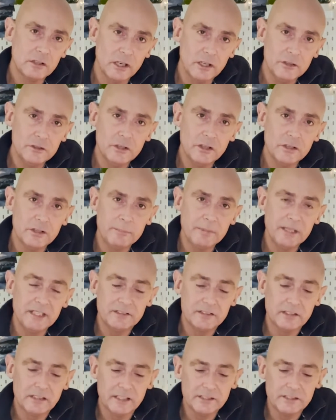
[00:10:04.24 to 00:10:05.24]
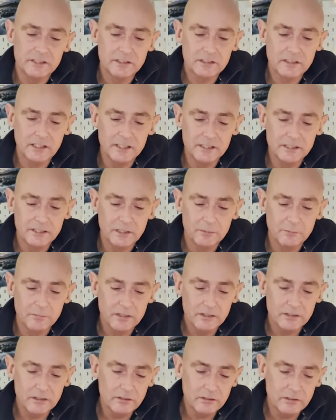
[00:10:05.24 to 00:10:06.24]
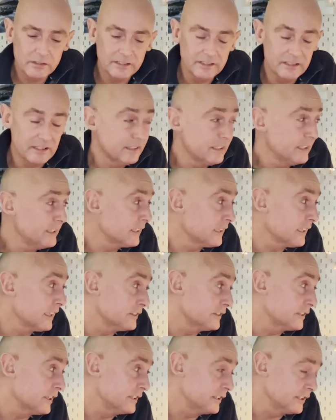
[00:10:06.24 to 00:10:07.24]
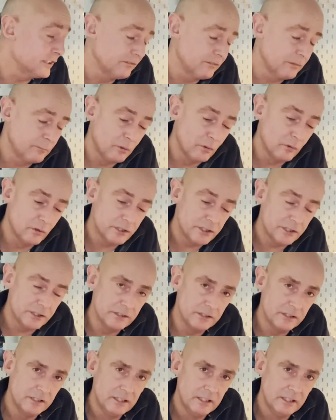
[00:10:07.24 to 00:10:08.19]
at another piece of legislation, and we're going to look at the legalisation of abortion.